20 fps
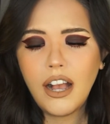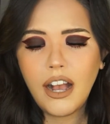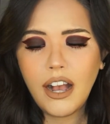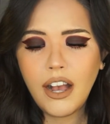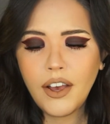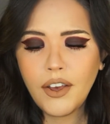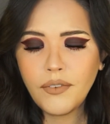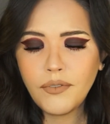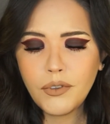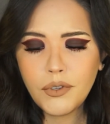
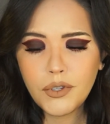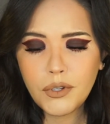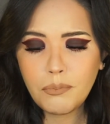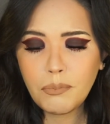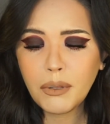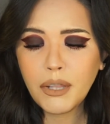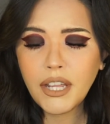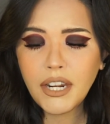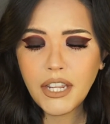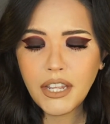I've used it
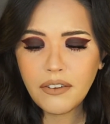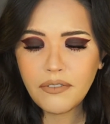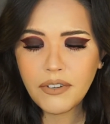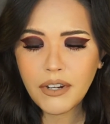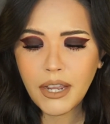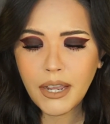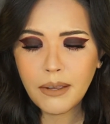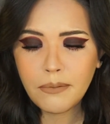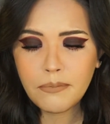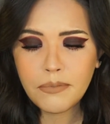plenty of
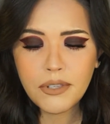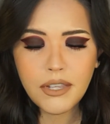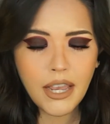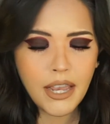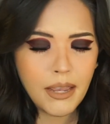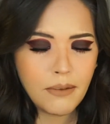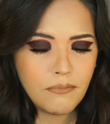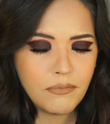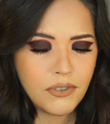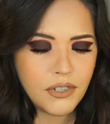times.
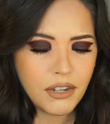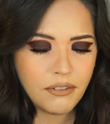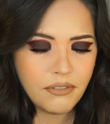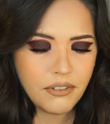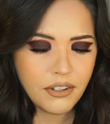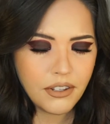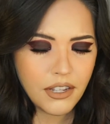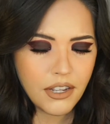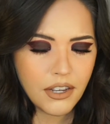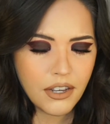I'm
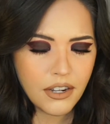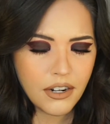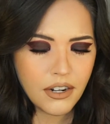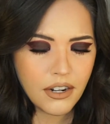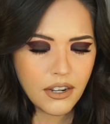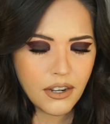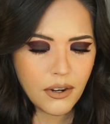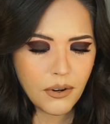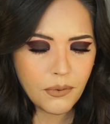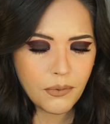definitely
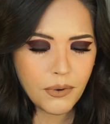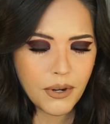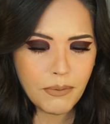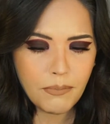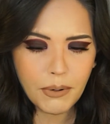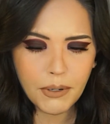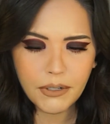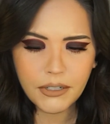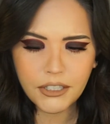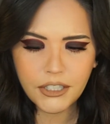gonna
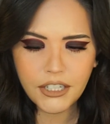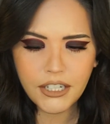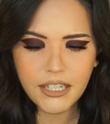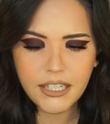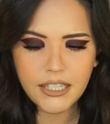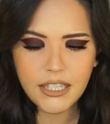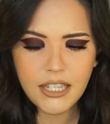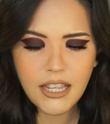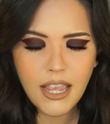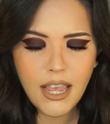
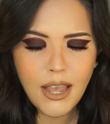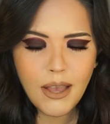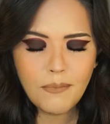repurchase,